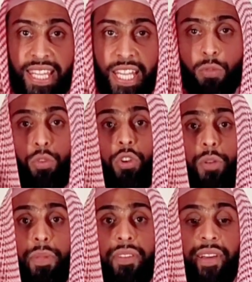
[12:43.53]
it would
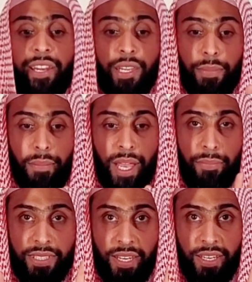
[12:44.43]
not be invalid. Imam
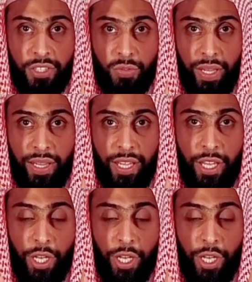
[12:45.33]
Ahmed did it as well.